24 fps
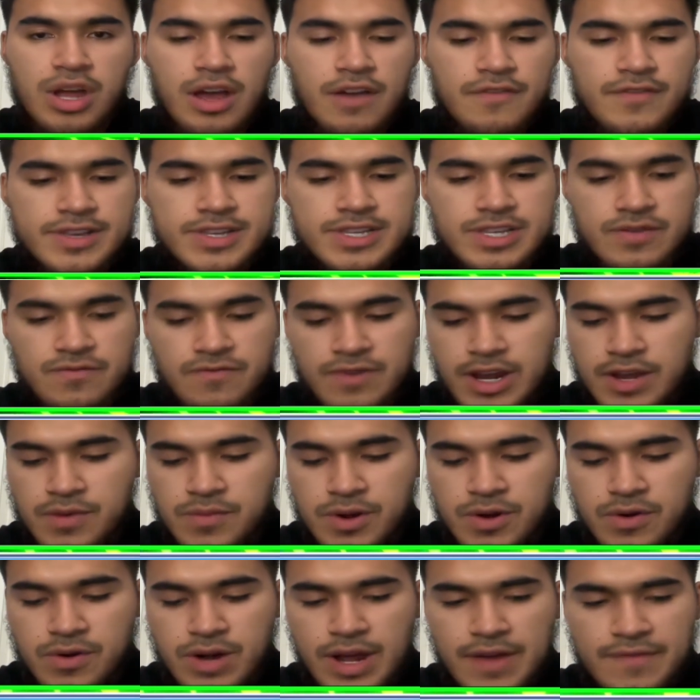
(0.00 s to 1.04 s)
obviously, right?
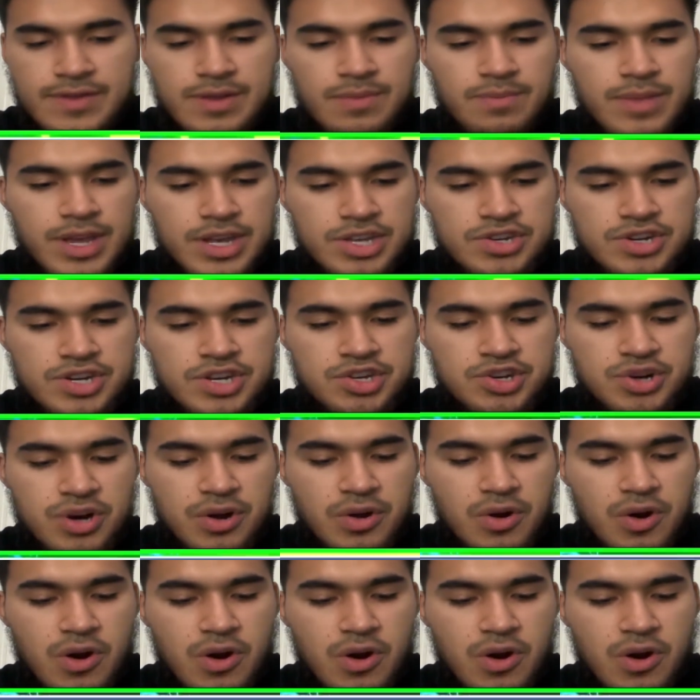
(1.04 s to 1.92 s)
We don't have to mention John